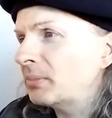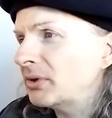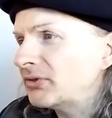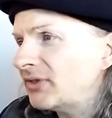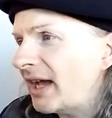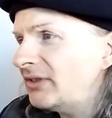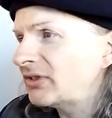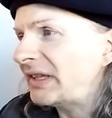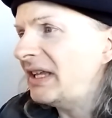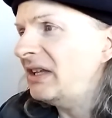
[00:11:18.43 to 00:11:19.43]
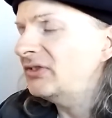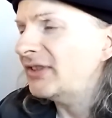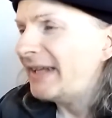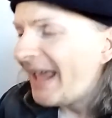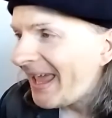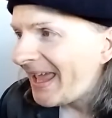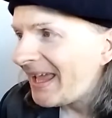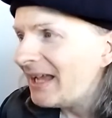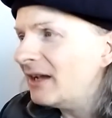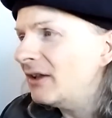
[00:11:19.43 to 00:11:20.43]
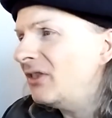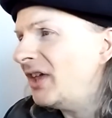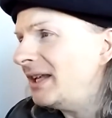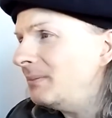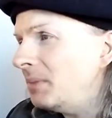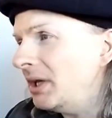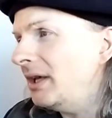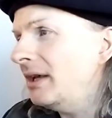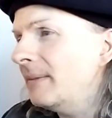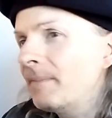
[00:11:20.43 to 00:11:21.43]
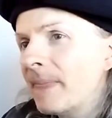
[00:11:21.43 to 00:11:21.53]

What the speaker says: precise leads in A, then B,